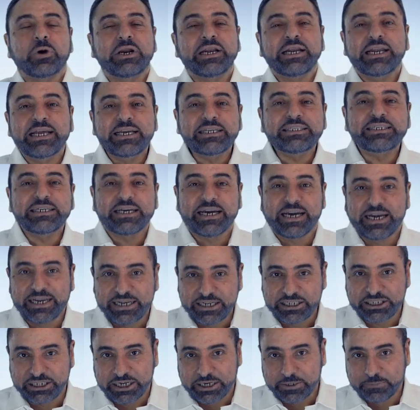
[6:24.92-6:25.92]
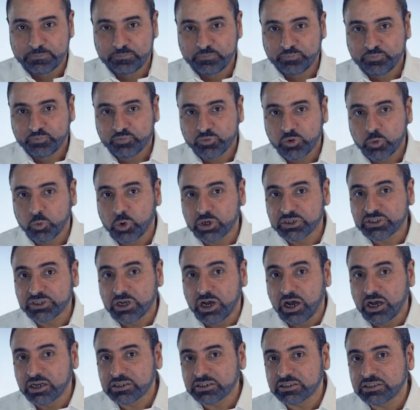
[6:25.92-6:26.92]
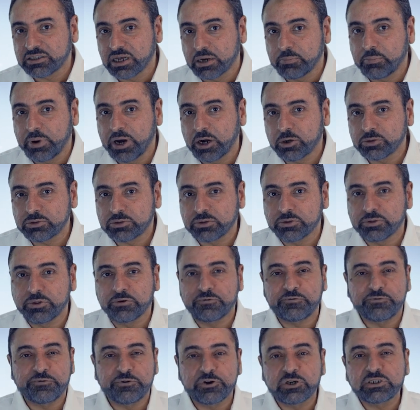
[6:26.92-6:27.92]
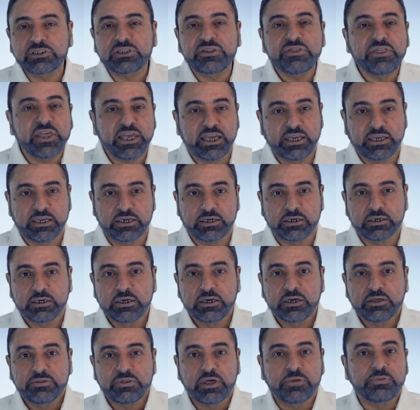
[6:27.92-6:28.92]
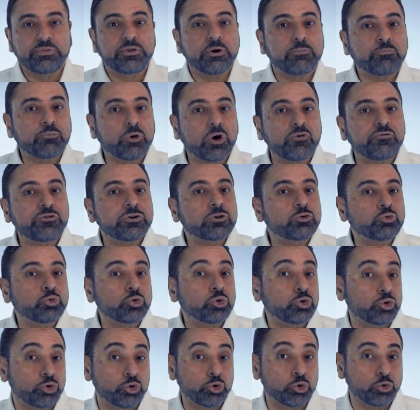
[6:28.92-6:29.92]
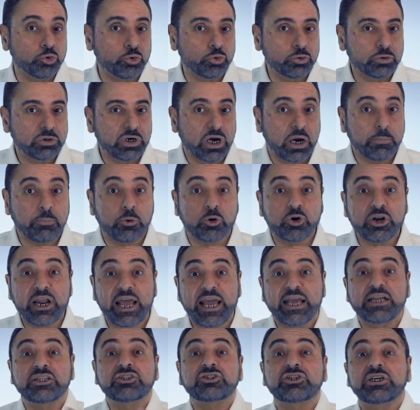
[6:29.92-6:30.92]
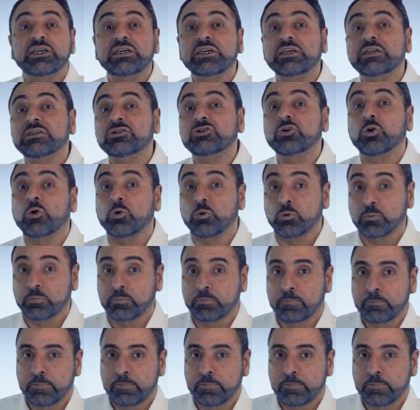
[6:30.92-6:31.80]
When Lady Aisha was asked about the first thing that the Prophet would do upon entering his home,